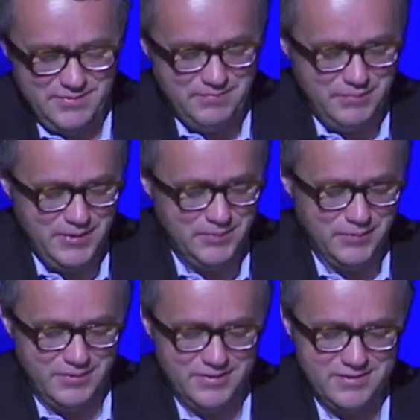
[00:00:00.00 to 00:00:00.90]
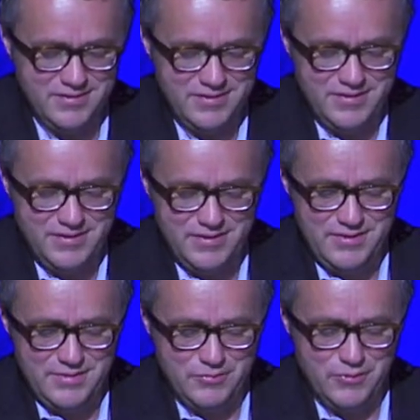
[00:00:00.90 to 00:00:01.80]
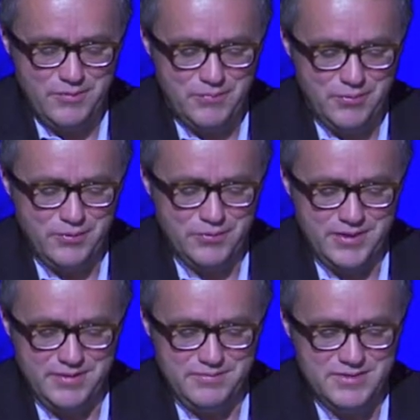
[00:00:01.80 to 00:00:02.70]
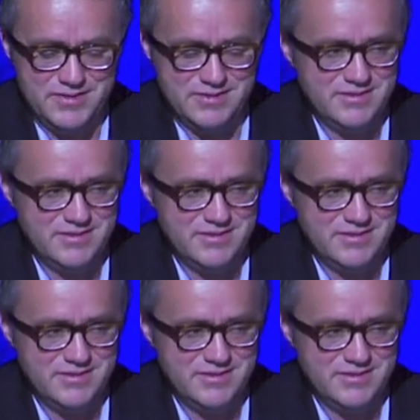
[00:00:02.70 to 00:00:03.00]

in people more than programs.